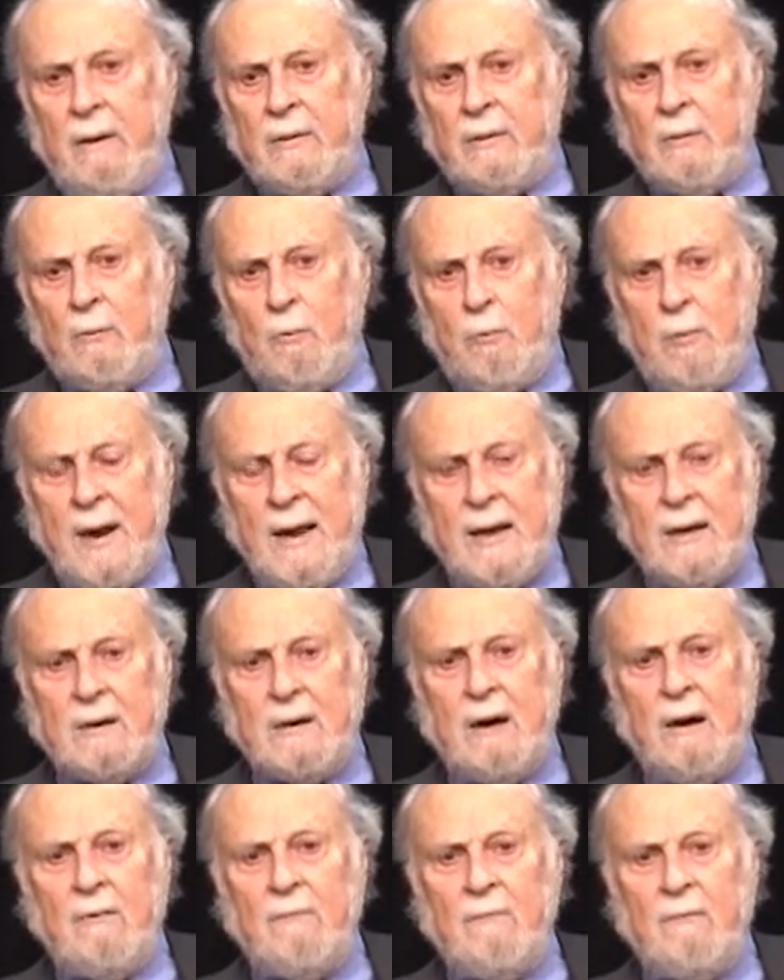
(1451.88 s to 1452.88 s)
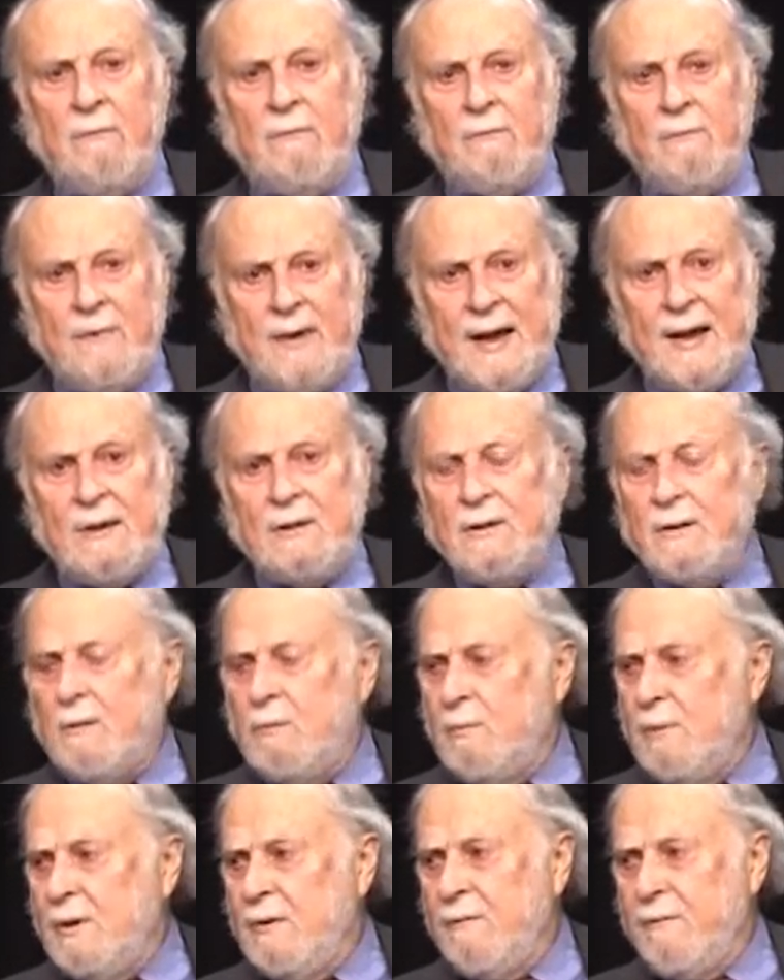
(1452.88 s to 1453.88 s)
the rate of violent
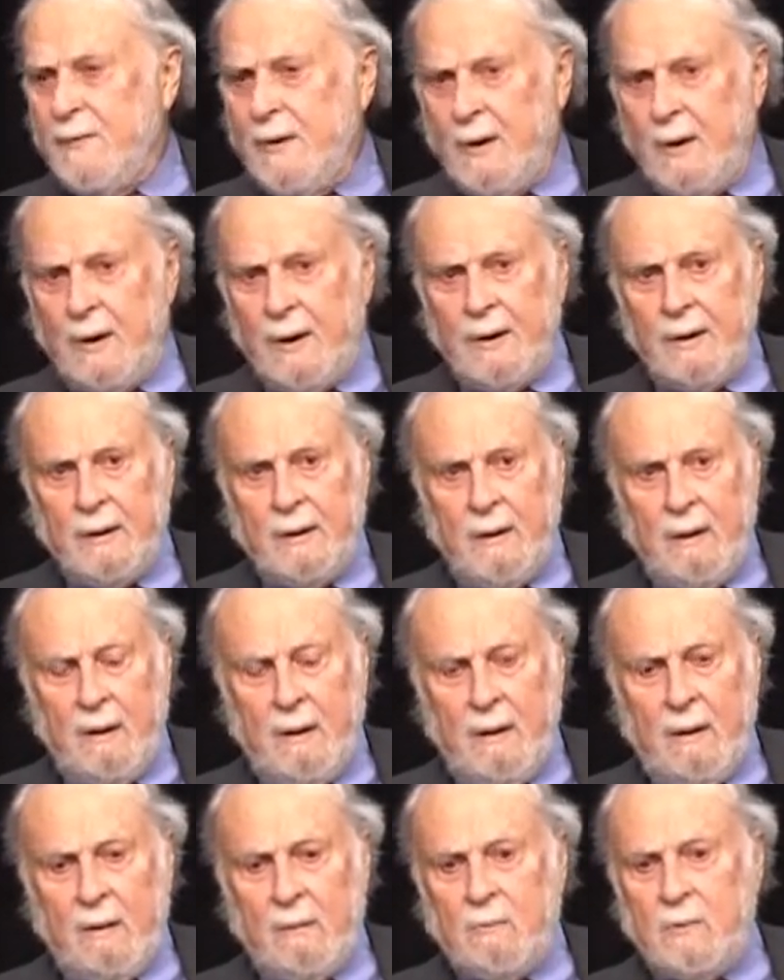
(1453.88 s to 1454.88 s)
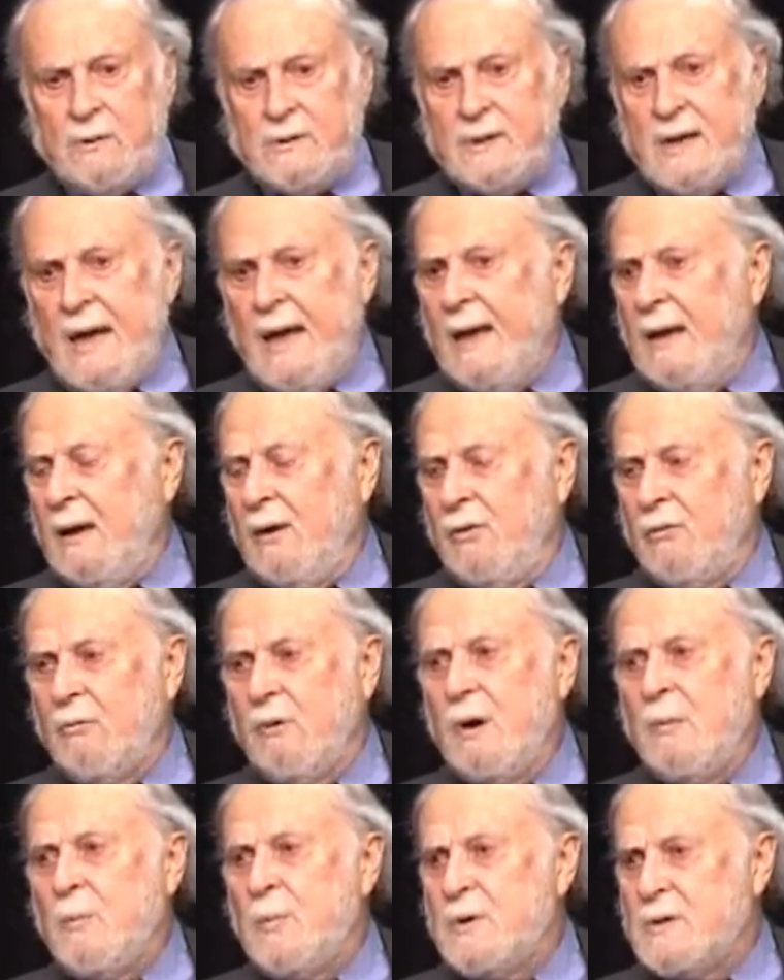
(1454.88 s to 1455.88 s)
reoffending was
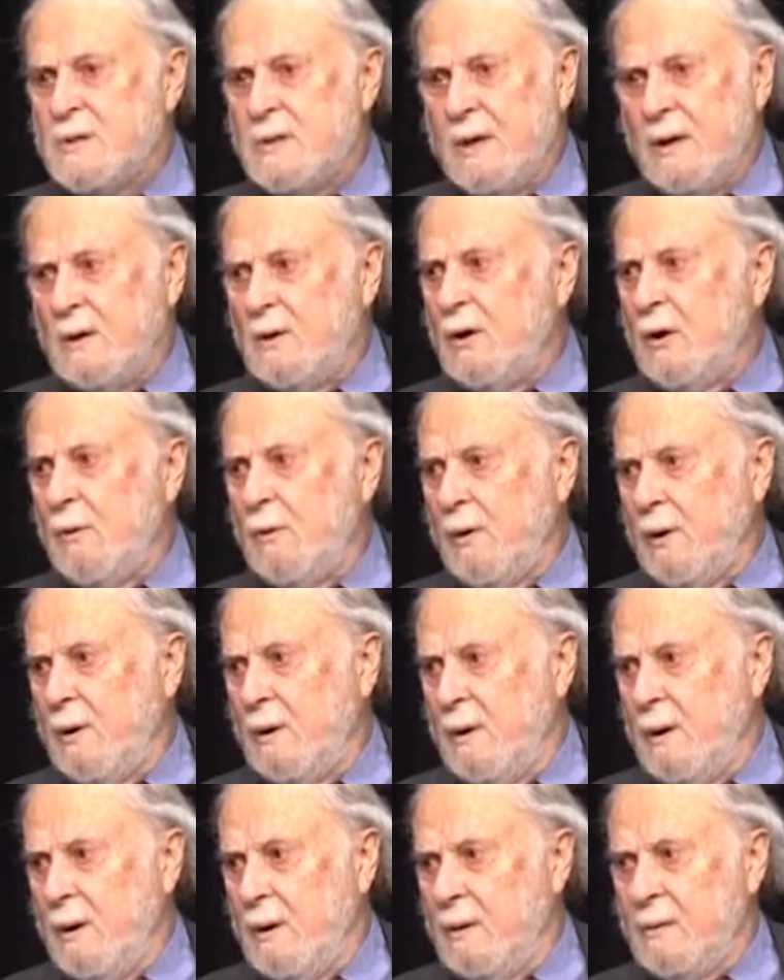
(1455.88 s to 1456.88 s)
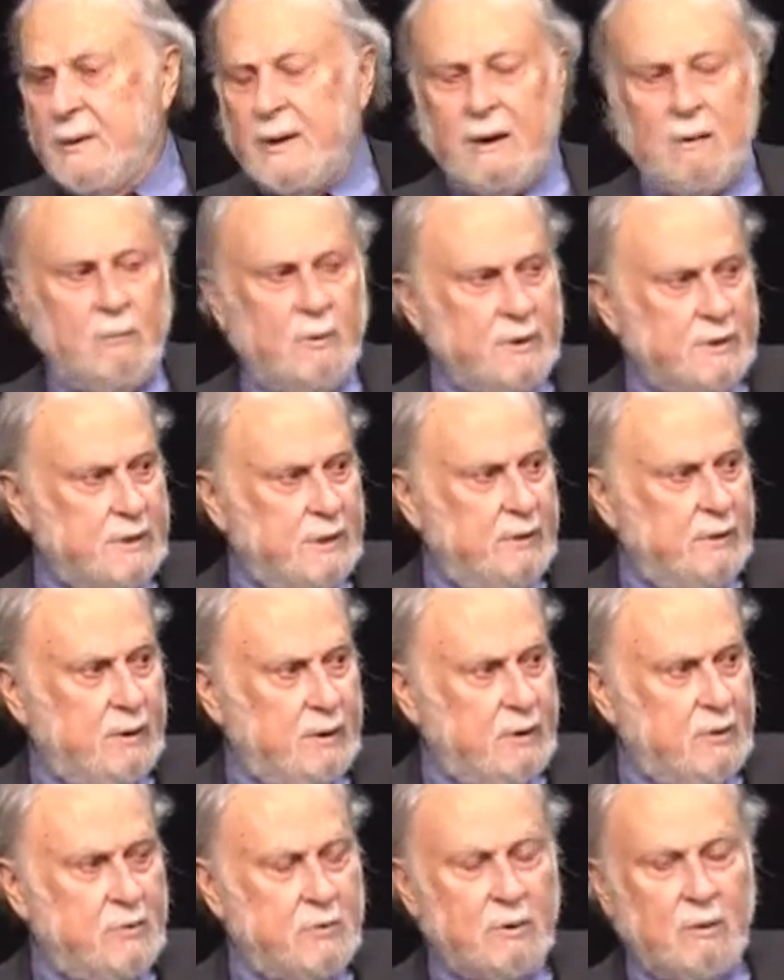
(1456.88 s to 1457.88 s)
83% lower than it was in the
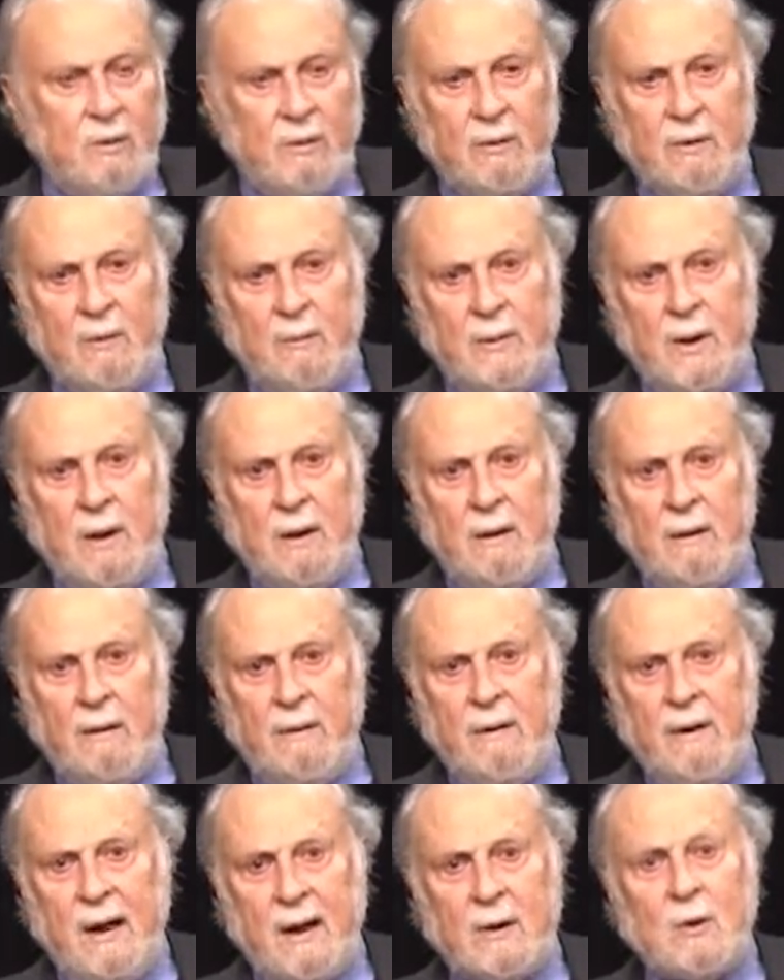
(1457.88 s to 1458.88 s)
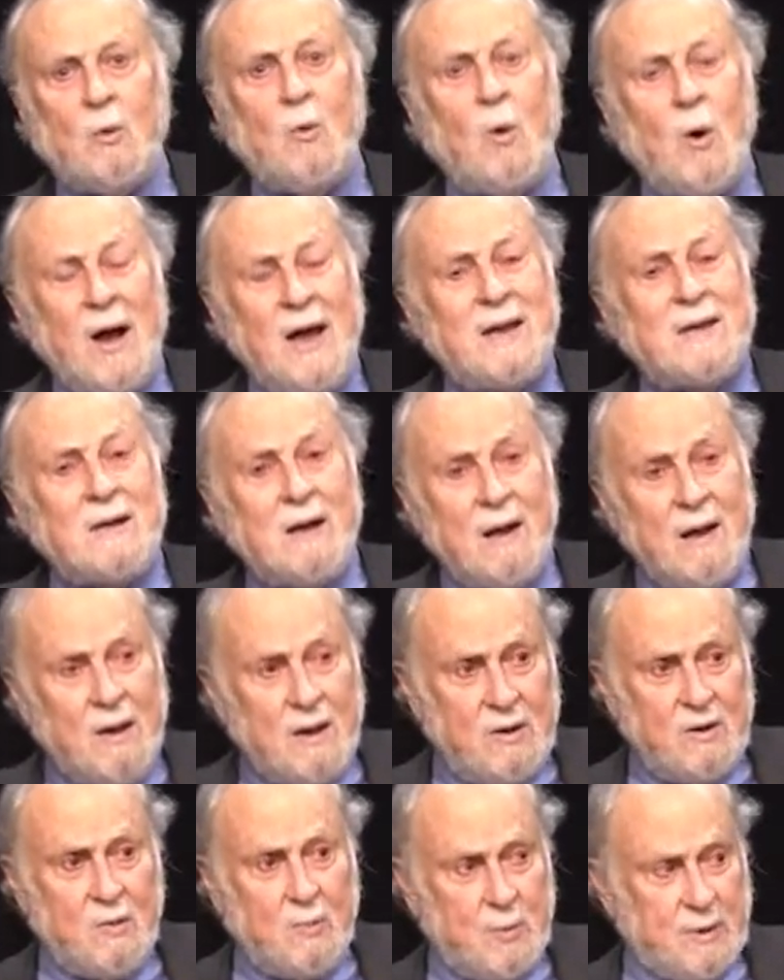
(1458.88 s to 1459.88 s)
control group not quite
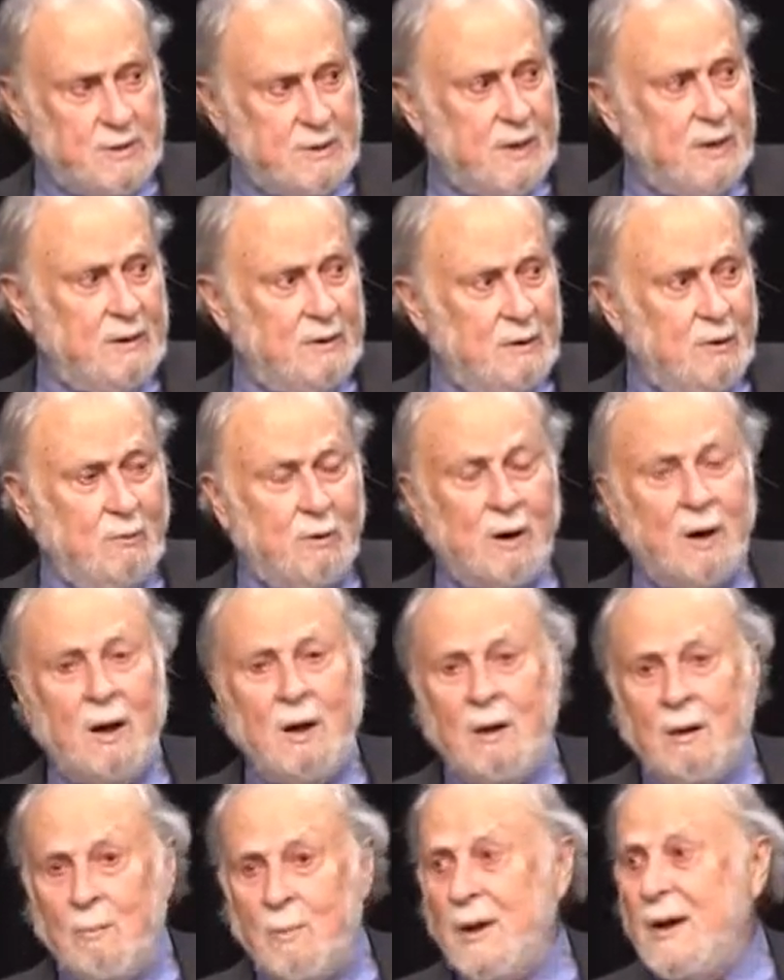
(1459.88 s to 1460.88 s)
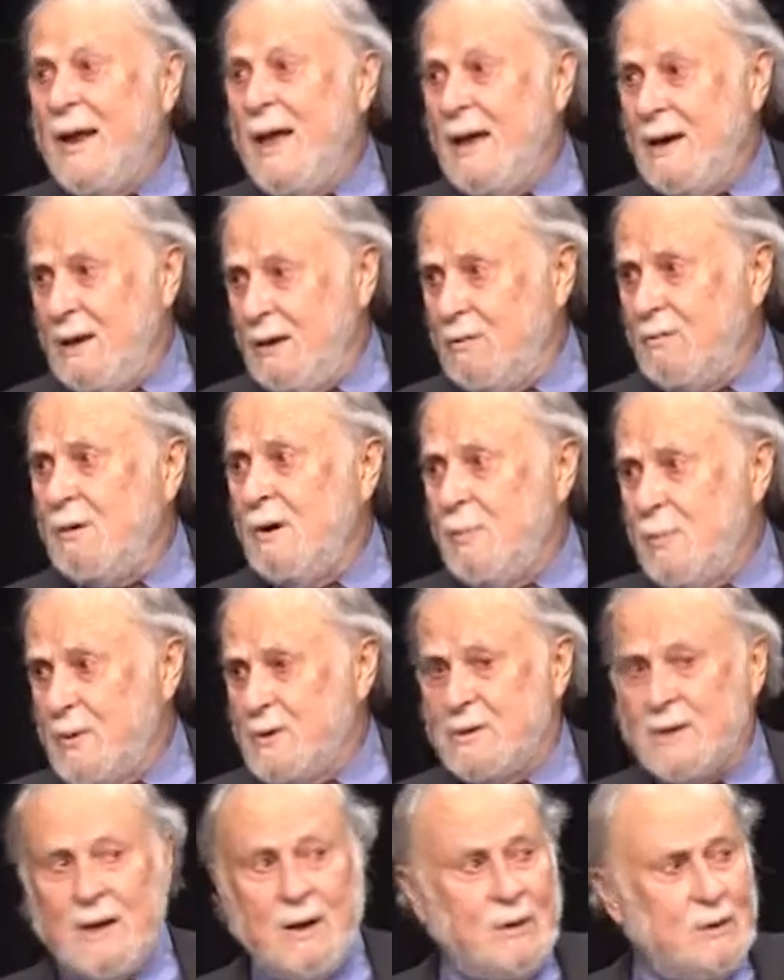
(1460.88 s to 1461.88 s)
100% lower, but
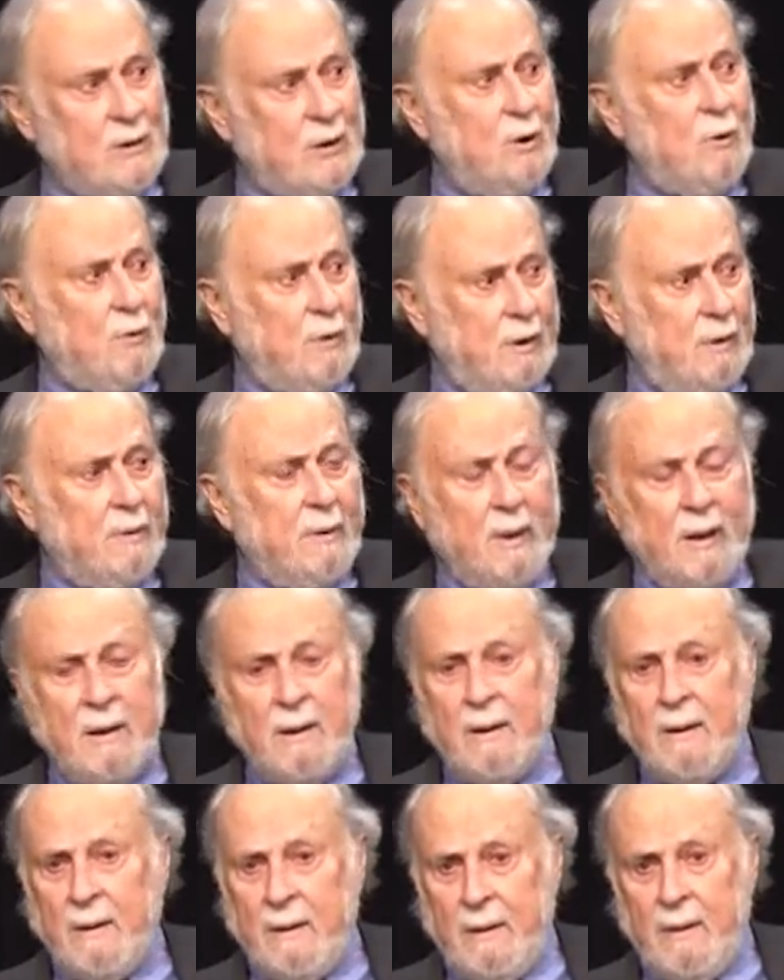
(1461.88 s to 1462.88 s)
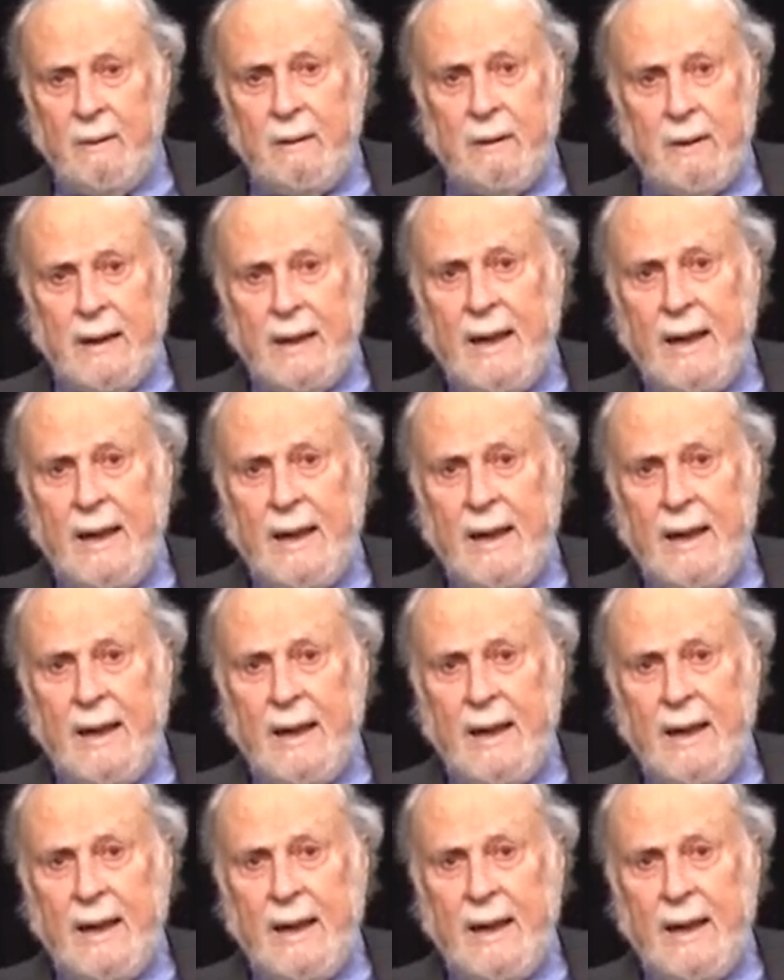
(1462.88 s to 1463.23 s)
83% lower. That is amazing.